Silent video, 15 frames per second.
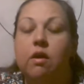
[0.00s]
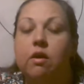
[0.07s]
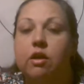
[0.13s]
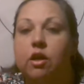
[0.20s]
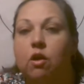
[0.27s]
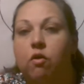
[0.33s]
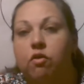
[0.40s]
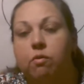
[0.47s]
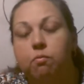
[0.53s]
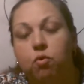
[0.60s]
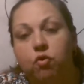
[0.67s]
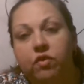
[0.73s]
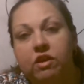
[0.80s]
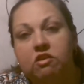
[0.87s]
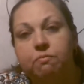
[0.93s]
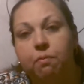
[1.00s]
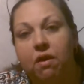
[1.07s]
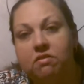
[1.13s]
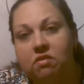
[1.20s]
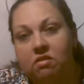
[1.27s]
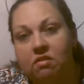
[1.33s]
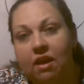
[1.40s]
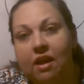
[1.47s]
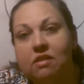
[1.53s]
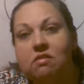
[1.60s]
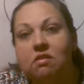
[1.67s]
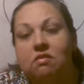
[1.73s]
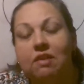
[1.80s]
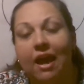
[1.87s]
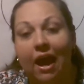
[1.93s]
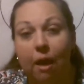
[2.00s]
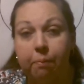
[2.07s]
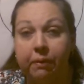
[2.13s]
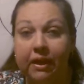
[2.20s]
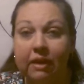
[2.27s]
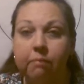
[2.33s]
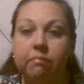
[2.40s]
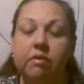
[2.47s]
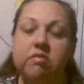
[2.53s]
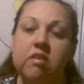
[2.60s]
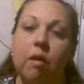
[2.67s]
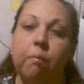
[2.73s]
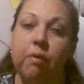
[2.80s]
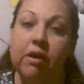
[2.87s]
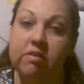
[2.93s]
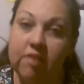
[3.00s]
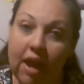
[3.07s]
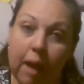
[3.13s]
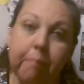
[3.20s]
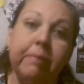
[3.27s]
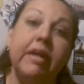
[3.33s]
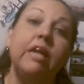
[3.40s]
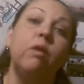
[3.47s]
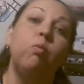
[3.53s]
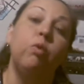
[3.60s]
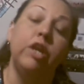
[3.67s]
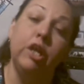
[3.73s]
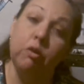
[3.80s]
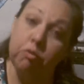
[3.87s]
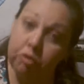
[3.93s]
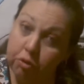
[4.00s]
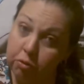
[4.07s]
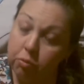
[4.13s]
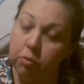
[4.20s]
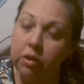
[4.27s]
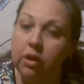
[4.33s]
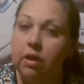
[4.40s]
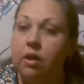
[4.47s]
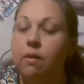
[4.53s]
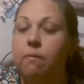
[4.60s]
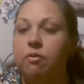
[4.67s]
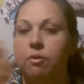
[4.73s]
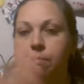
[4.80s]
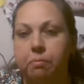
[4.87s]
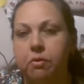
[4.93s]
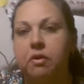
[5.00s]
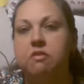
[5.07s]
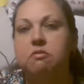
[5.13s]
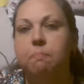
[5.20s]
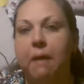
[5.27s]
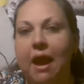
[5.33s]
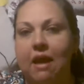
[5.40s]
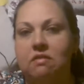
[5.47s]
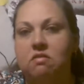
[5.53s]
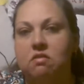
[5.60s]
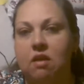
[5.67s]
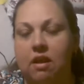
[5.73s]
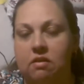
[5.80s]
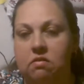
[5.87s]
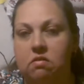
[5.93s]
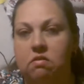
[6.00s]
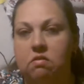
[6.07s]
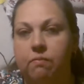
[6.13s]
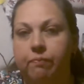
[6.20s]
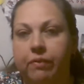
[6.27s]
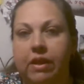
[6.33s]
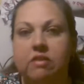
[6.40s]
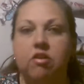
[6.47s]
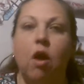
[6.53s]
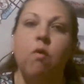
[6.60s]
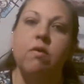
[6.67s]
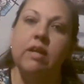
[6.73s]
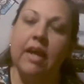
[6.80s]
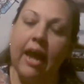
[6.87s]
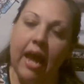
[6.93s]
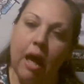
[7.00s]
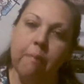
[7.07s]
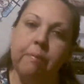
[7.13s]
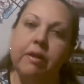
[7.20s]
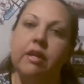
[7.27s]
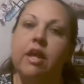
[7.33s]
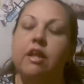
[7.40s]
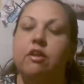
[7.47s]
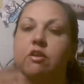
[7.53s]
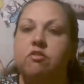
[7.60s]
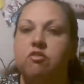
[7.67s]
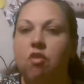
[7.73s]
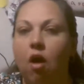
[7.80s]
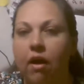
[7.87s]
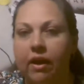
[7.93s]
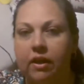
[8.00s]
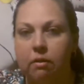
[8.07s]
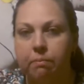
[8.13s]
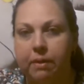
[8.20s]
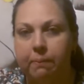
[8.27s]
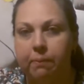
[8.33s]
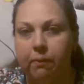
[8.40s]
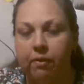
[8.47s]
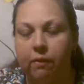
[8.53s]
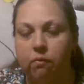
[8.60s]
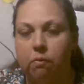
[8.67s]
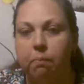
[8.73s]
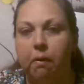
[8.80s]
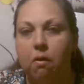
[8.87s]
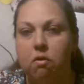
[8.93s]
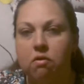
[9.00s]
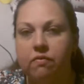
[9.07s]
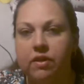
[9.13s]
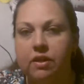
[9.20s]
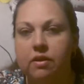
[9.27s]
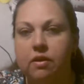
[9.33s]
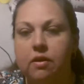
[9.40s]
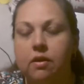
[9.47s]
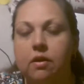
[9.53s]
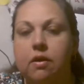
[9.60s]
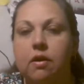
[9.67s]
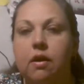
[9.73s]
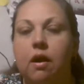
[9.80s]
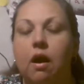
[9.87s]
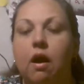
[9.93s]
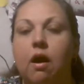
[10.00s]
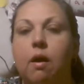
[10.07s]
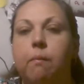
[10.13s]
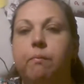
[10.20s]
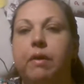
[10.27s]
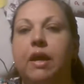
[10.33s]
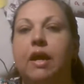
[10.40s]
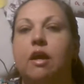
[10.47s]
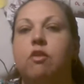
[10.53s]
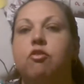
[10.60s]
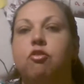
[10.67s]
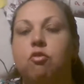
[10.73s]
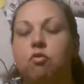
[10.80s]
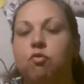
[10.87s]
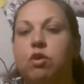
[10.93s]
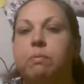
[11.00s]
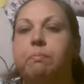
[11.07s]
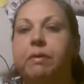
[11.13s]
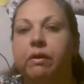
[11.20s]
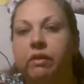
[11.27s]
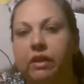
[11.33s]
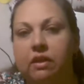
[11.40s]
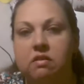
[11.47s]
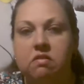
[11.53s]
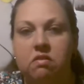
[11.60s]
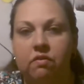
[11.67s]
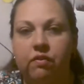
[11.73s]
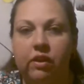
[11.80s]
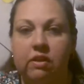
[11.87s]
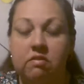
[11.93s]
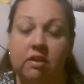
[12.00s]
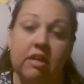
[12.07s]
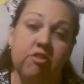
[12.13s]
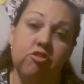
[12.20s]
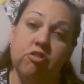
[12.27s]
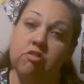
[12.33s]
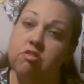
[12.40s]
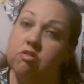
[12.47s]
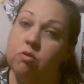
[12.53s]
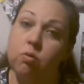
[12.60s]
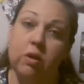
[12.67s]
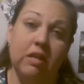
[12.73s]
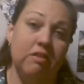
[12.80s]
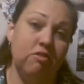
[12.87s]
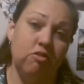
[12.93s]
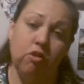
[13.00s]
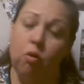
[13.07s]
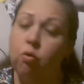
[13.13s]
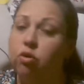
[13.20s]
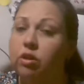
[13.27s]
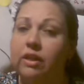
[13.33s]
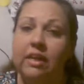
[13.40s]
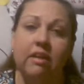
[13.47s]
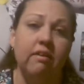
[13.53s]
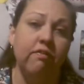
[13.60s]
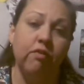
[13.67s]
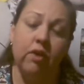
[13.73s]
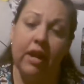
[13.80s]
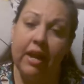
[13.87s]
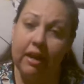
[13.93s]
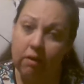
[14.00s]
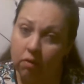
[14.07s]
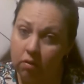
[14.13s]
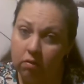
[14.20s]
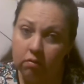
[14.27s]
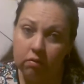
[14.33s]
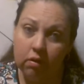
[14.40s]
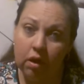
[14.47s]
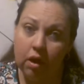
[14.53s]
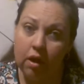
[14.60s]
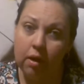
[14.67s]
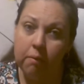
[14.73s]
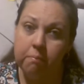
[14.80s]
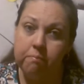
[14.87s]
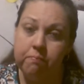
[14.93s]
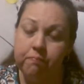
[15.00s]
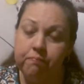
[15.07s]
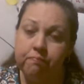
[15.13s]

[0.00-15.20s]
the movie is present tense. It's happening. This outbreak's happening, and what do? The book is past tense. It's already happened, and he's talking to people that were part of it. and they're rebuilding civilization. So it's totally a different angle. I'm